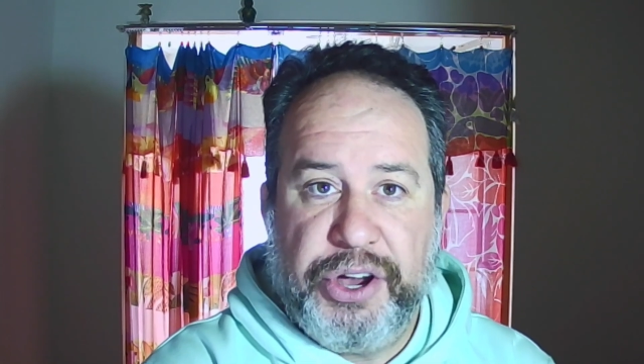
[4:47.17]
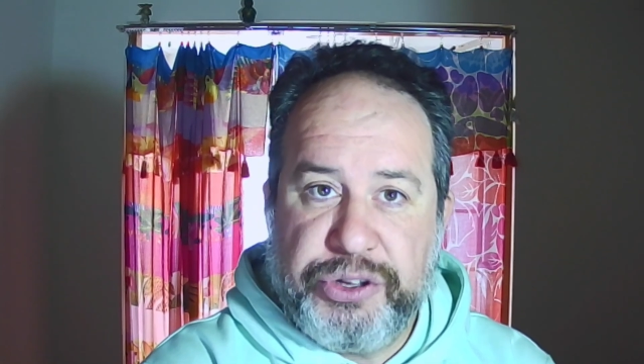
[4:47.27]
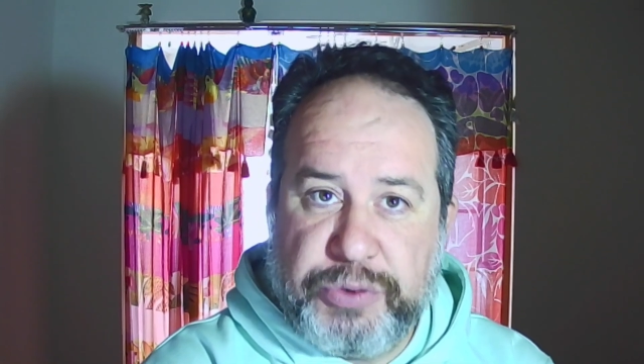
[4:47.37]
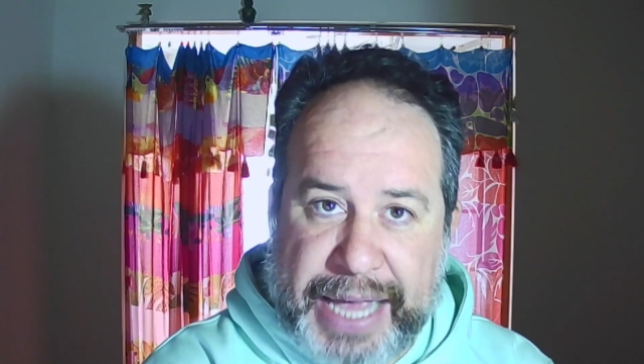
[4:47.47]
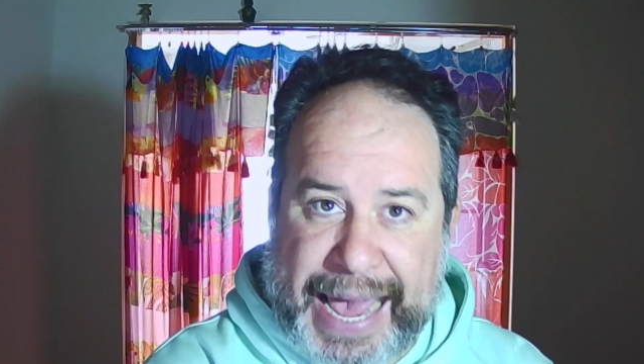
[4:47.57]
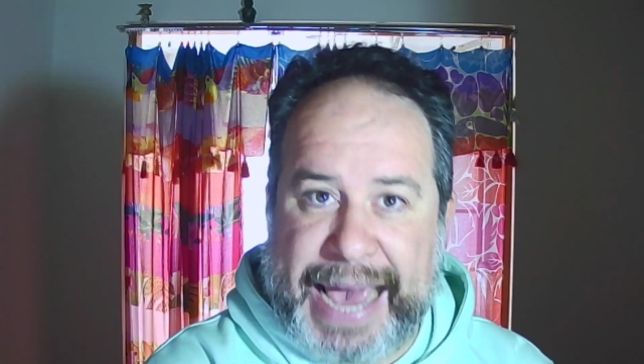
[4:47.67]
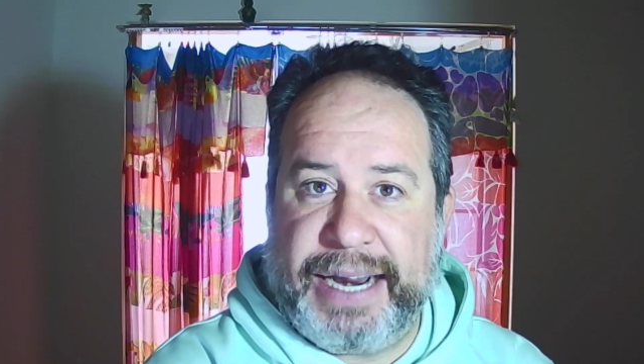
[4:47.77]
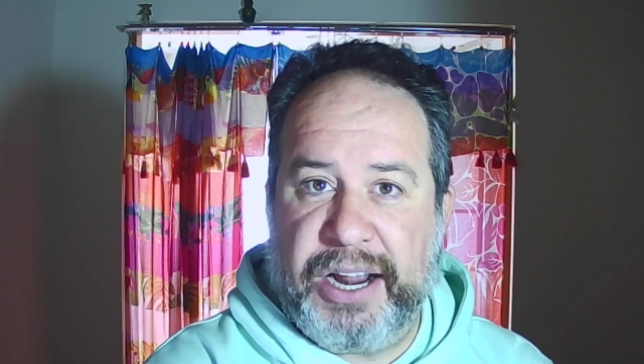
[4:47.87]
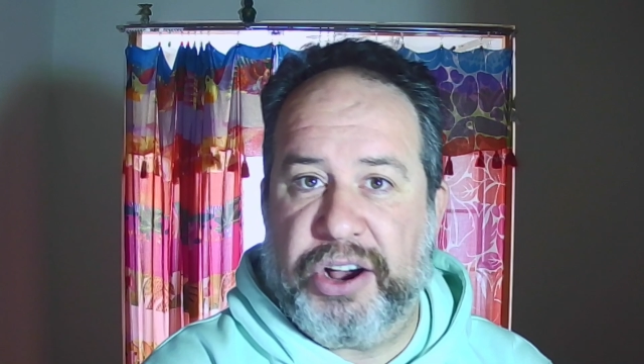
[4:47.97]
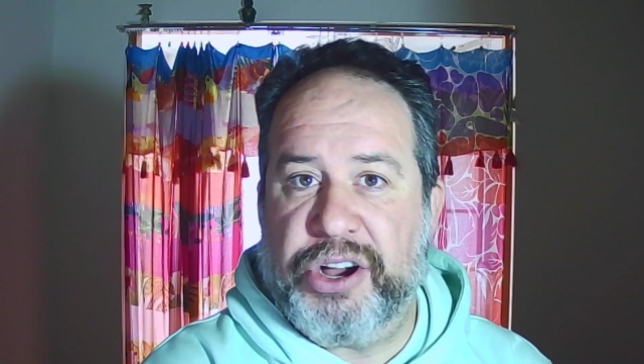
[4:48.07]
You
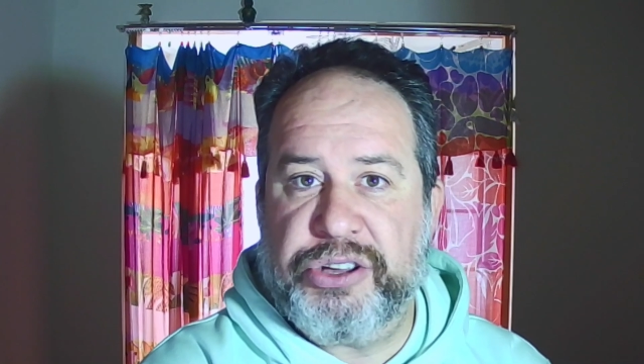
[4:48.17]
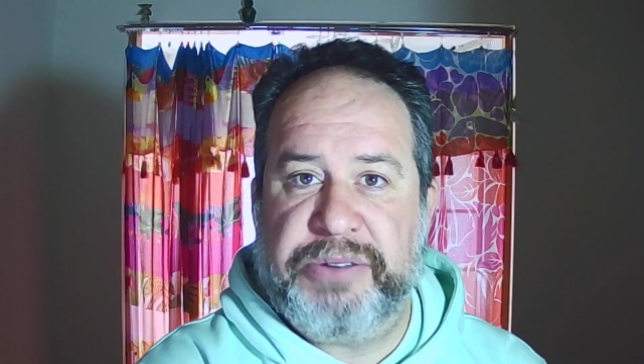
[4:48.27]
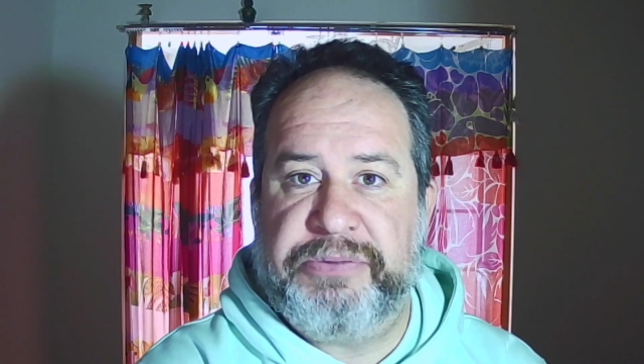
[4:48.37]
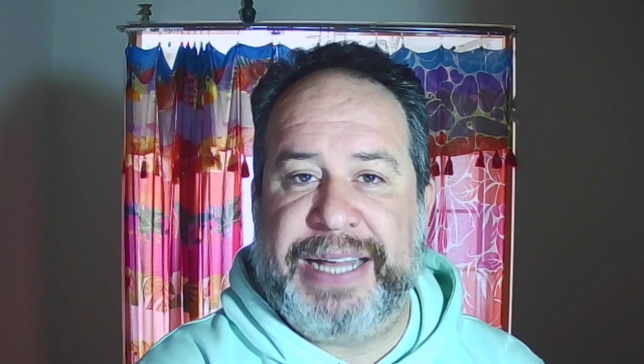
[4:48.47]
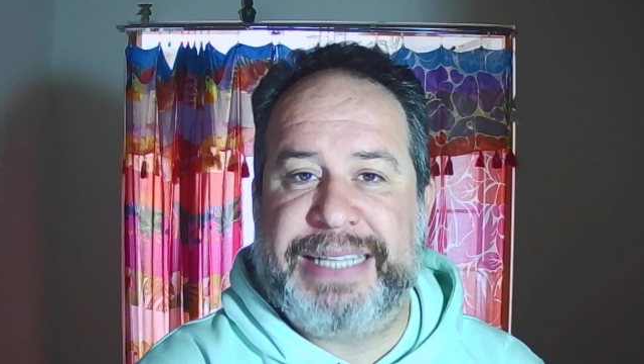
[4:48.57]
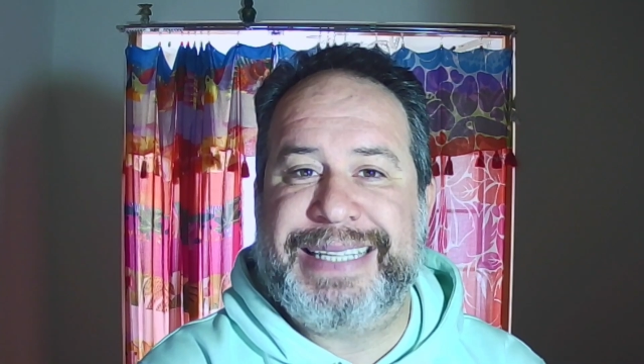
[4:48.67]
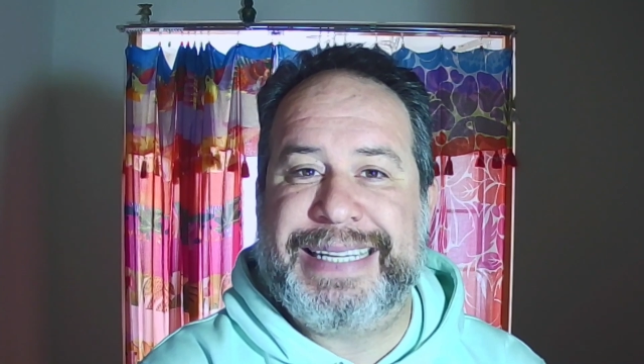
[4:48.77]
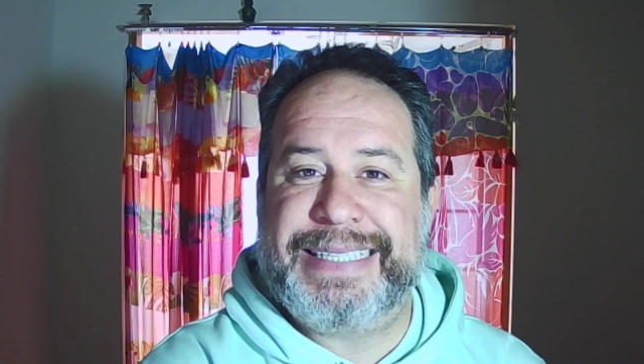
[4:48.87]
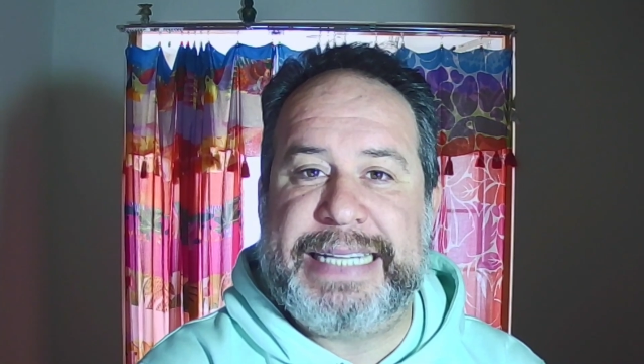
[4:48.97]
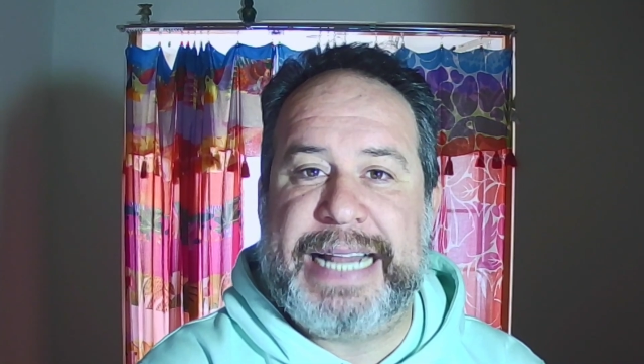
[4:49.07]
cannot argue defense that
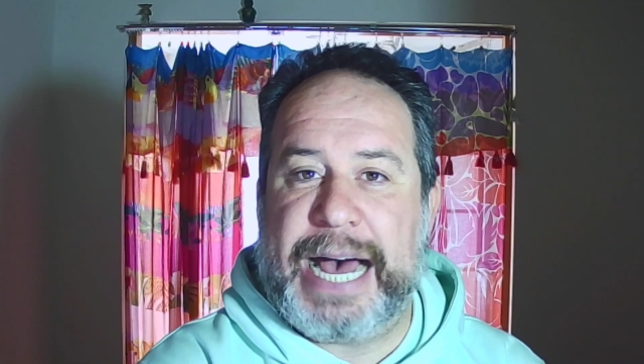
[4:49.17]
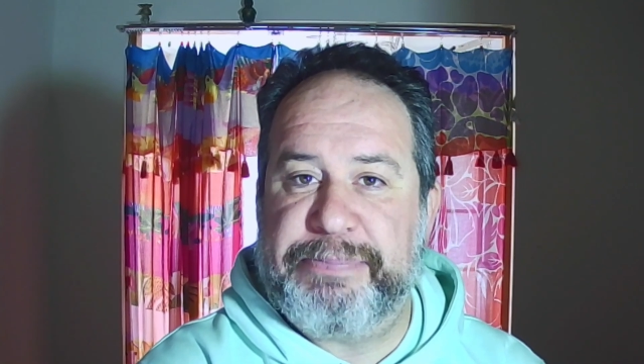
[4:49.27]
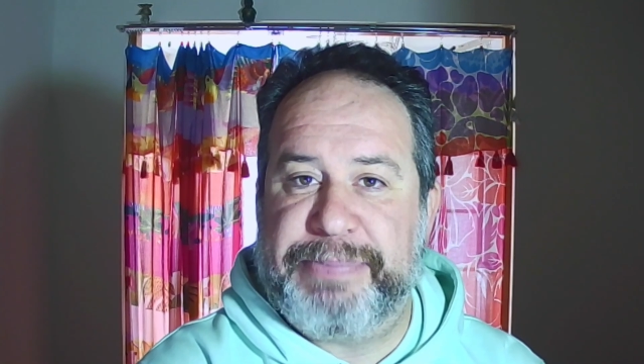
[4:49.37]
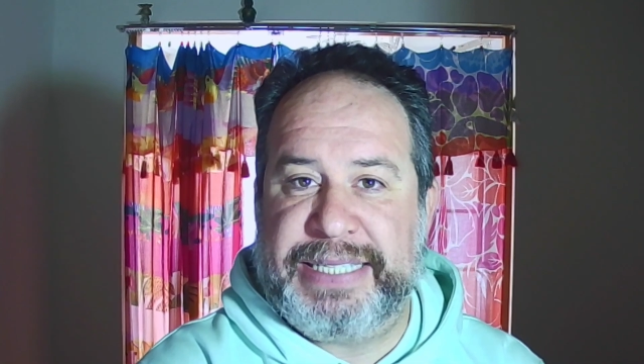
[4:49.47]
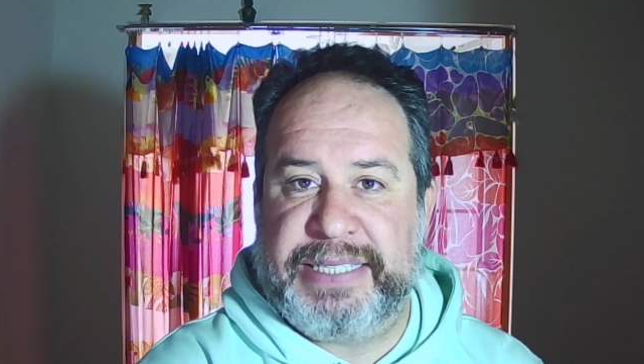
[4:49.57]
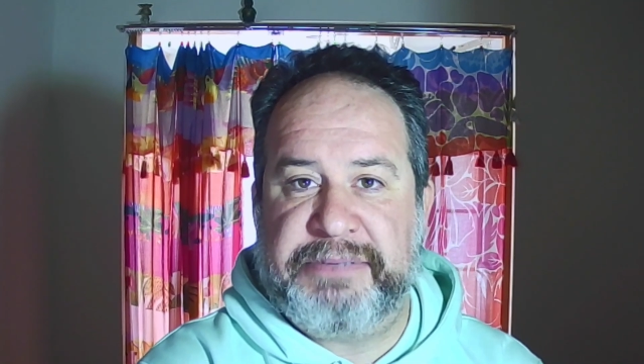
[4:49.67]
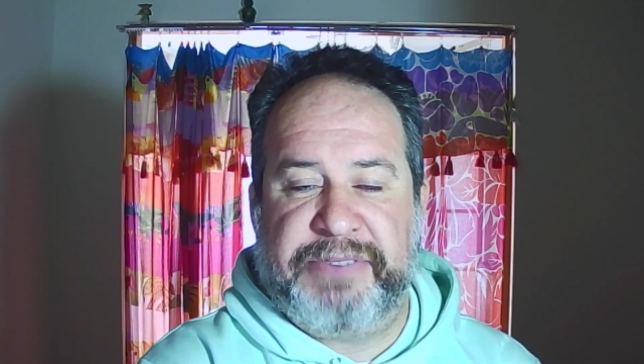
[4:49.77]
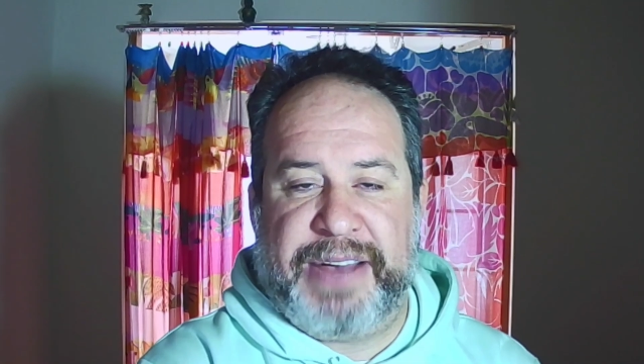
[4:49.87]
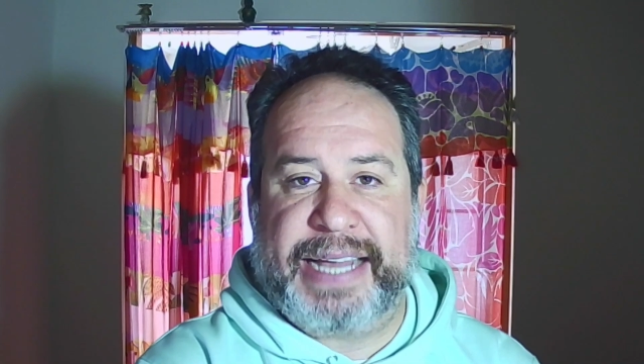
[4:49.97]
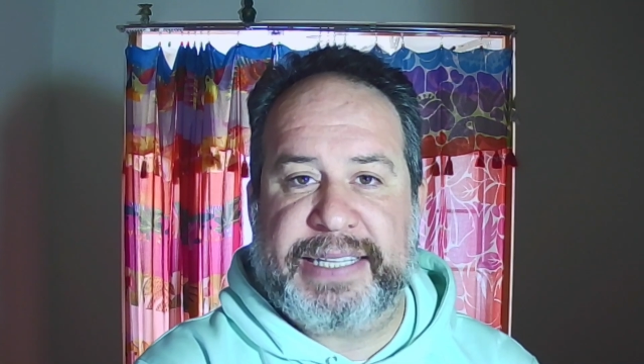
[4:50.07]
is not based in
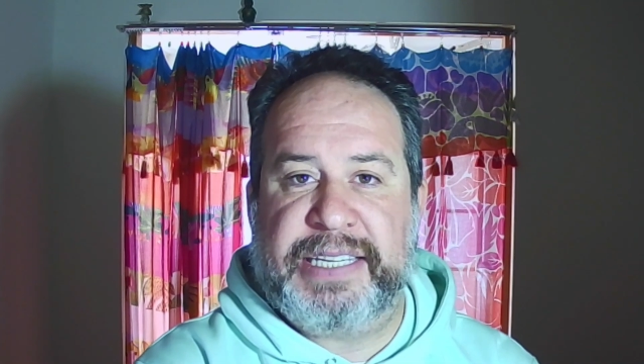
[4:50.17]
fact,